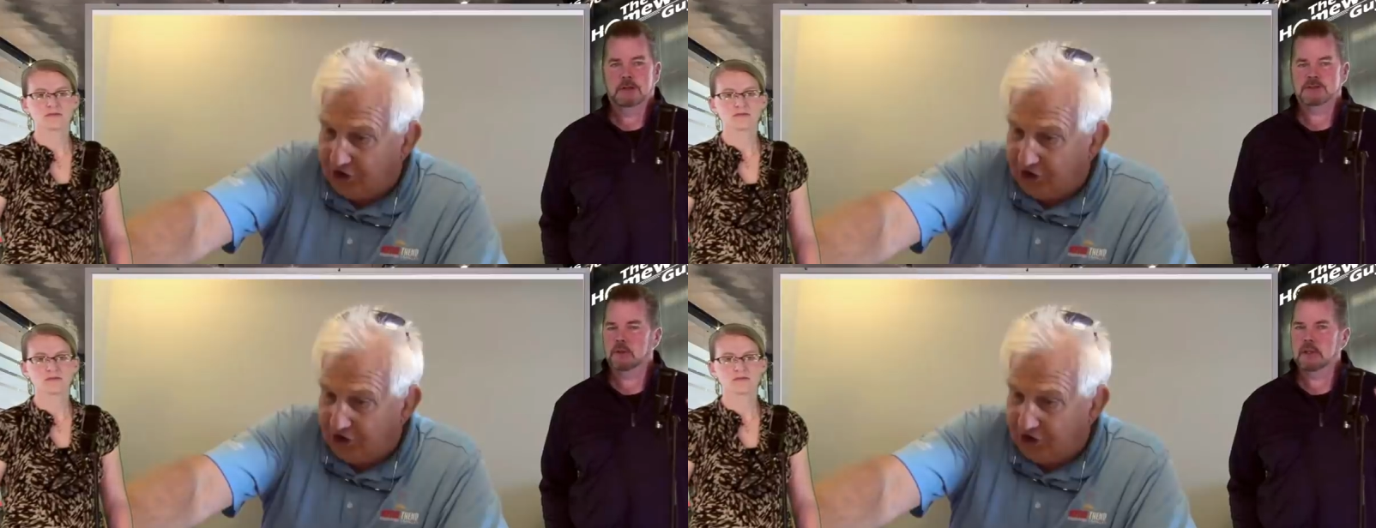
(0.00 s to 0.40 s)

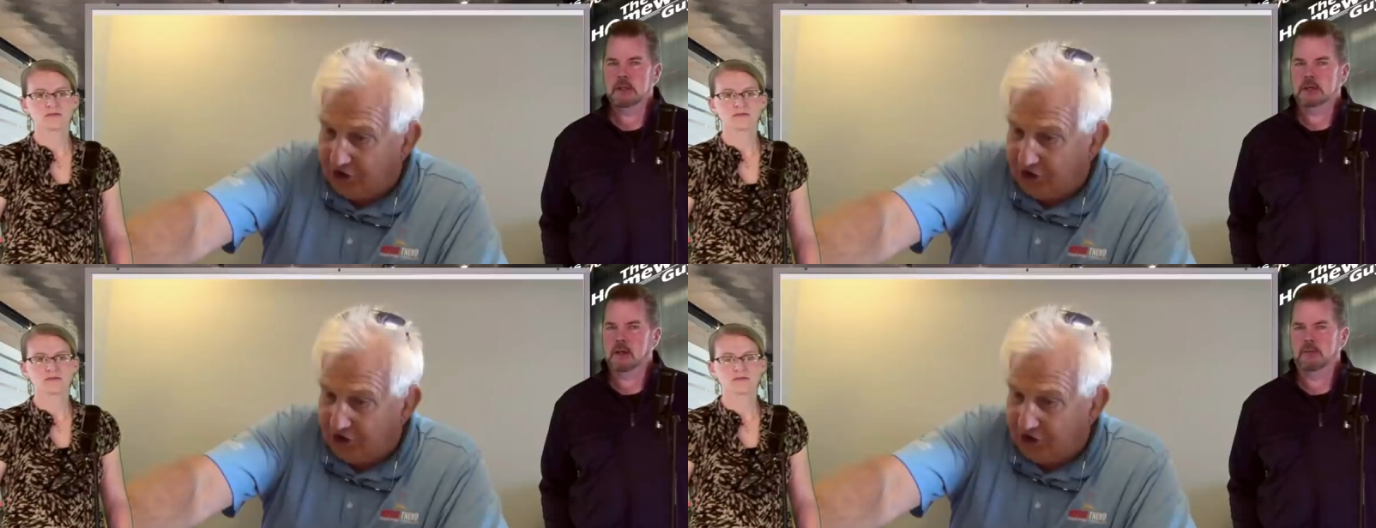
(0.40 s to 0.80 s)
Speaker 1: there's
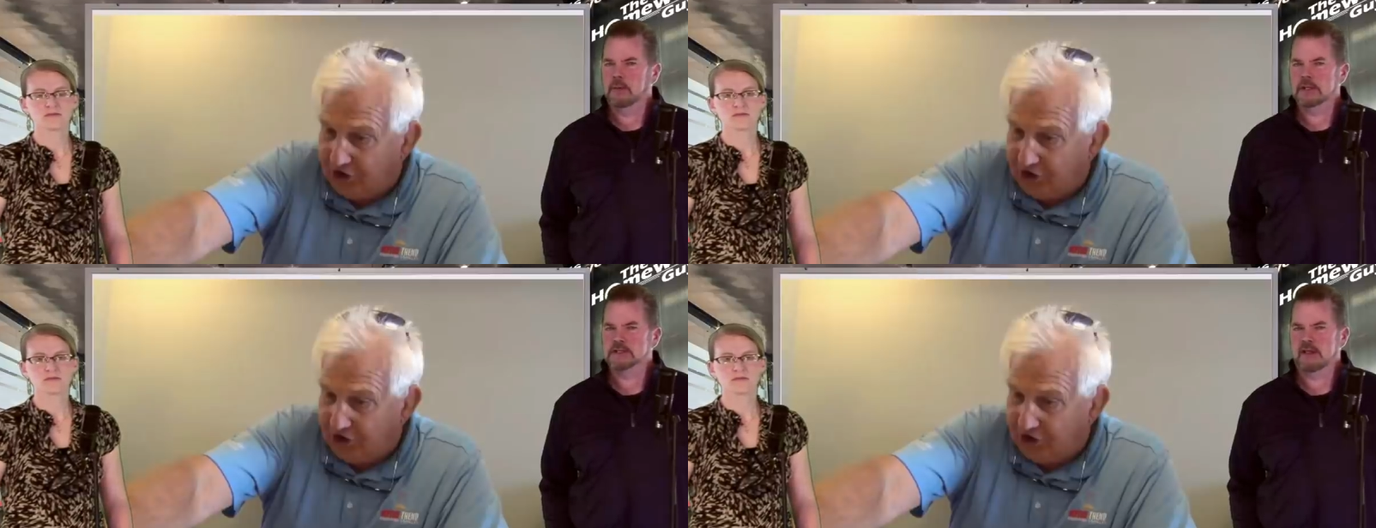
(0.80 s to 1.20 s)
only a couple
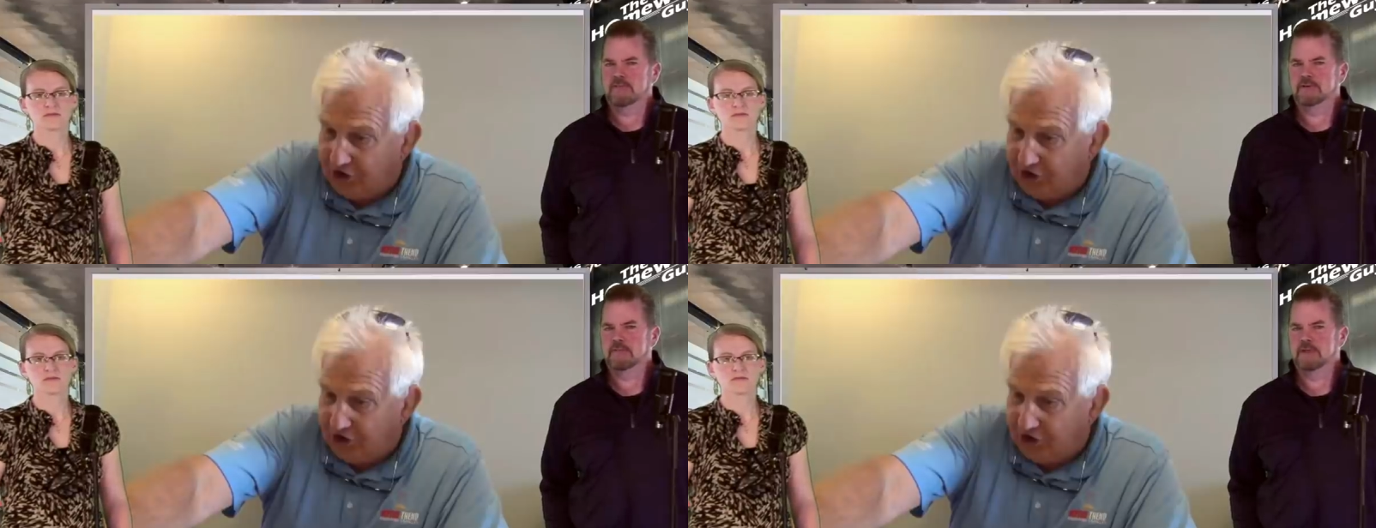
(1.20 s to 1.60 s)
minutes
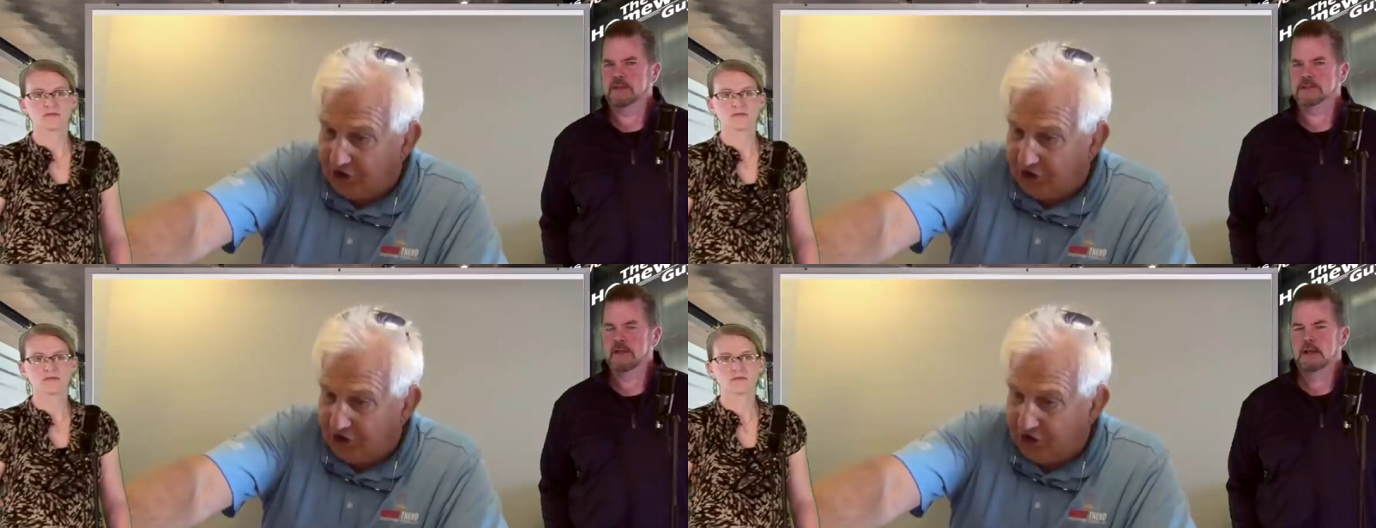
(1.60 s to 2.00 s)
left of
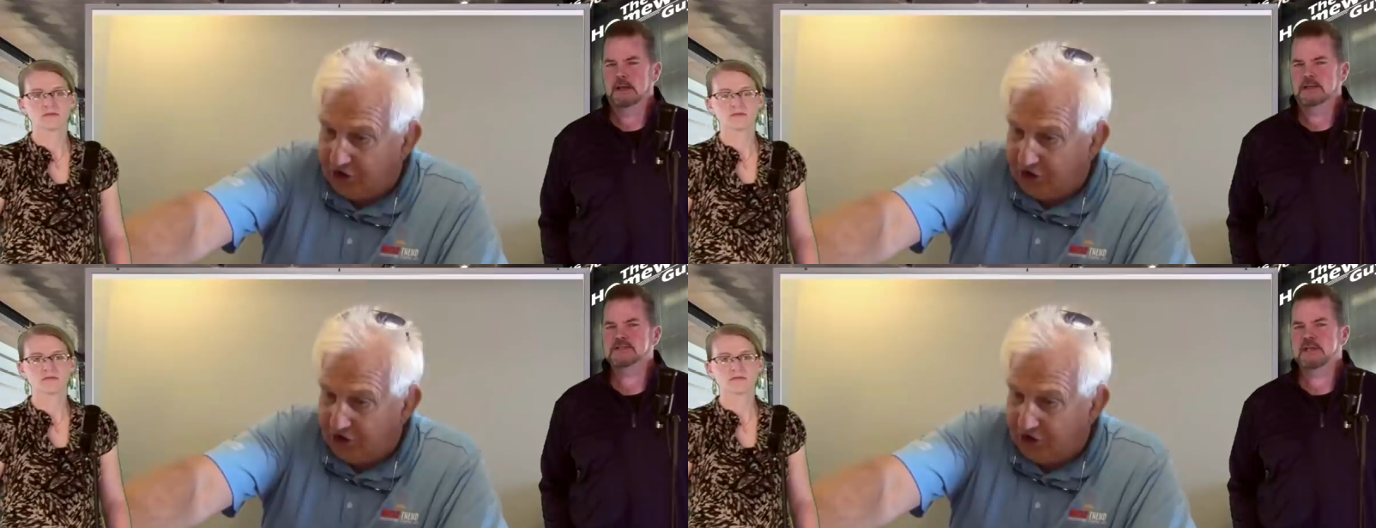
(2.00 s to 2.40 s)
this.
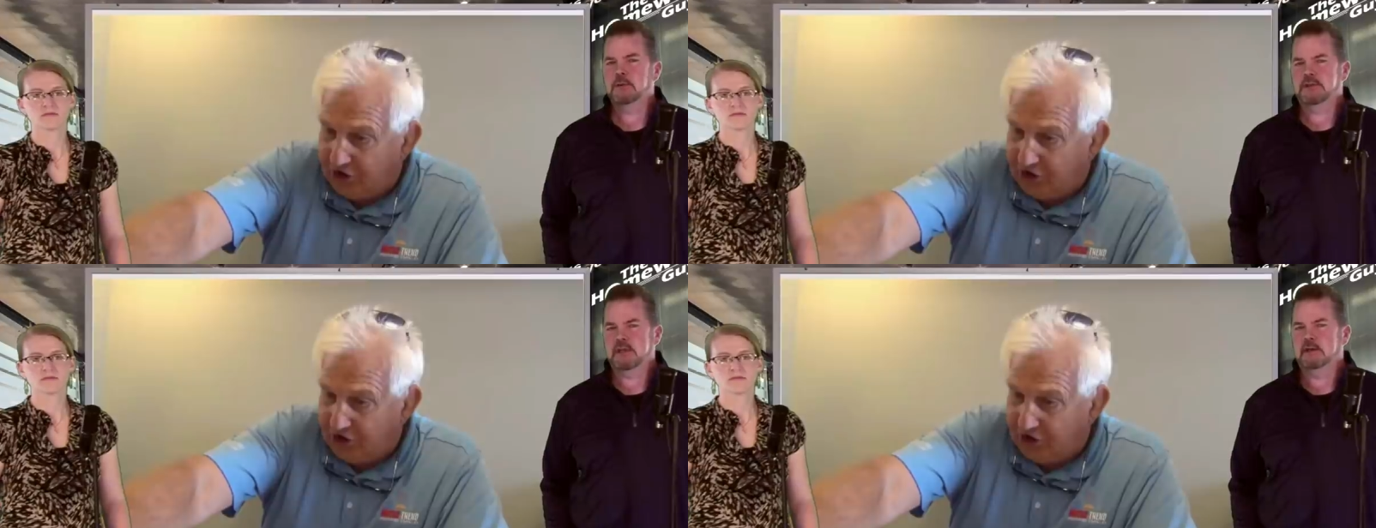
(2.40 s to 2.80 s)
Let's see
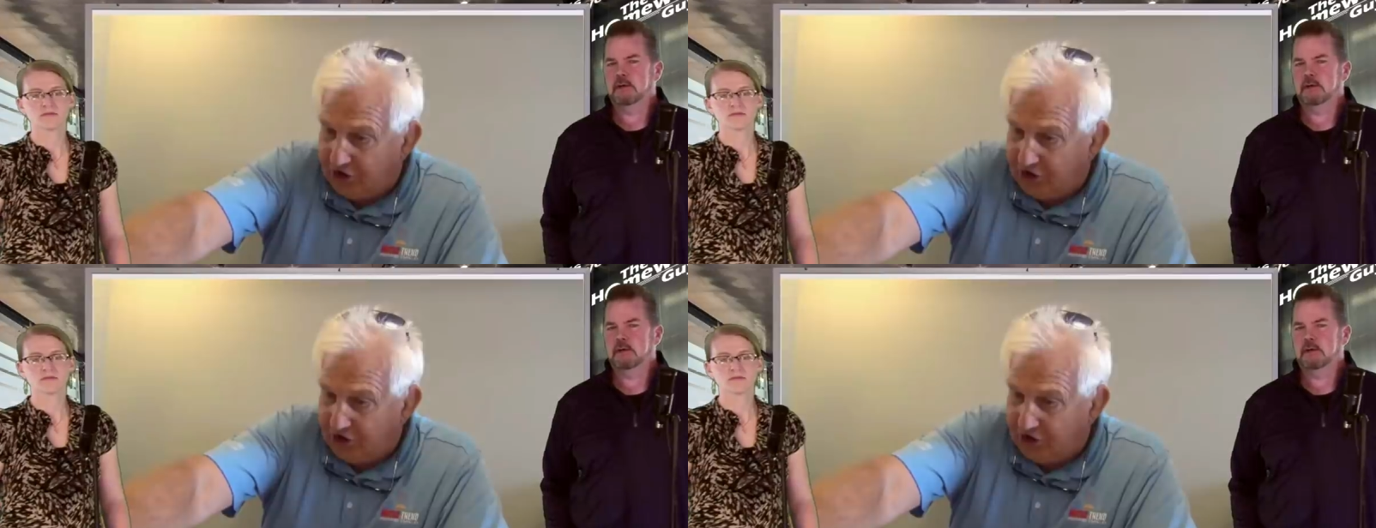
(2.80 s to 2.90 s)
what the